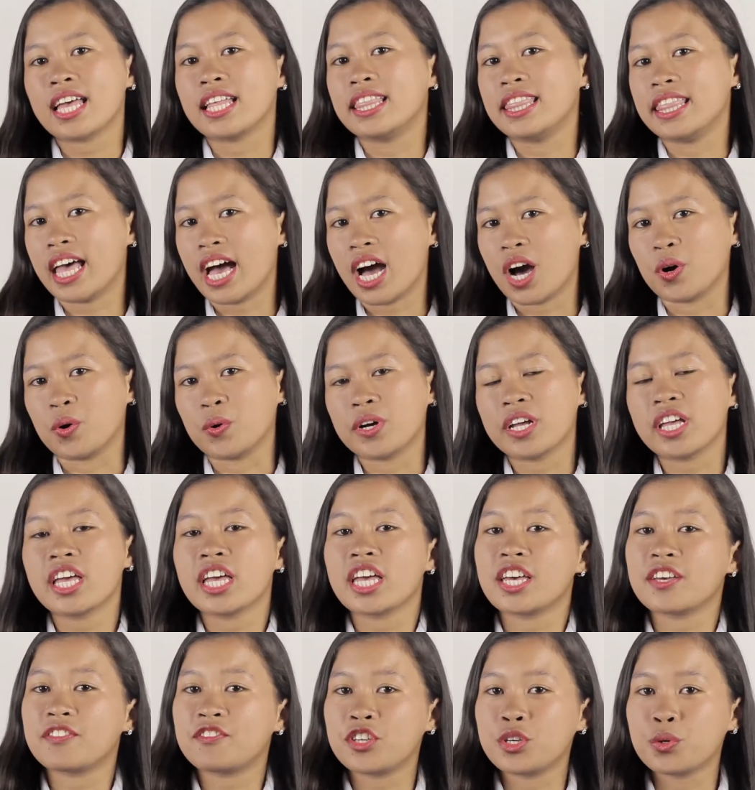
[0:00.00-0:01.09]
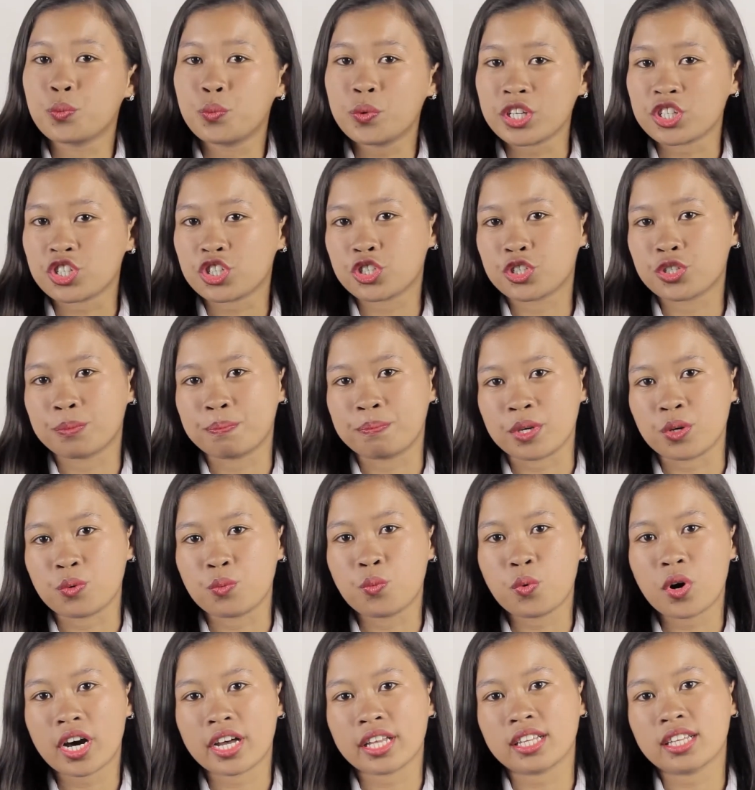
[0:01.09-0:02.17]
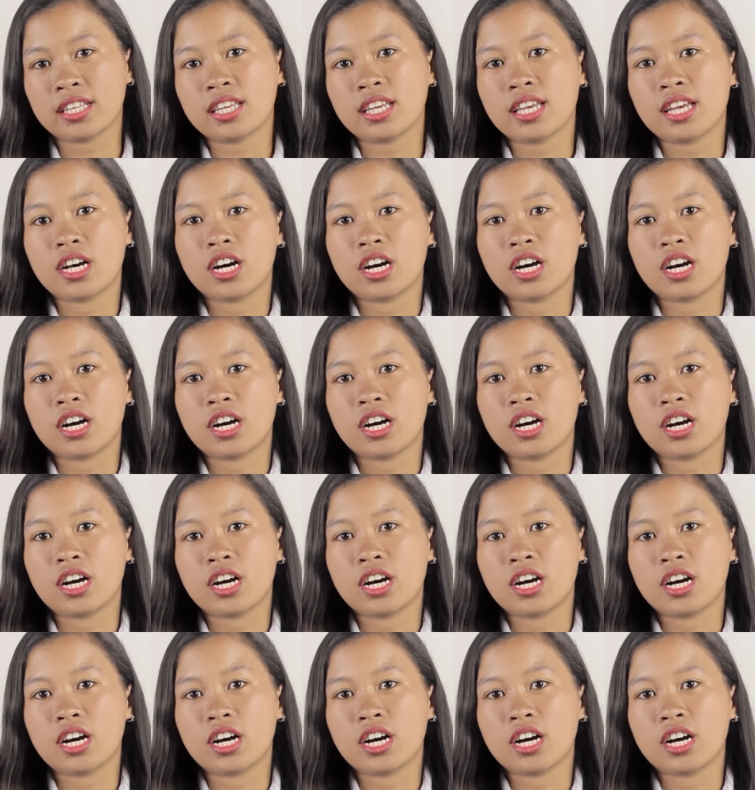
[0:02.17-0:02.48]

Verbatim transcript: Now, if you wish to be one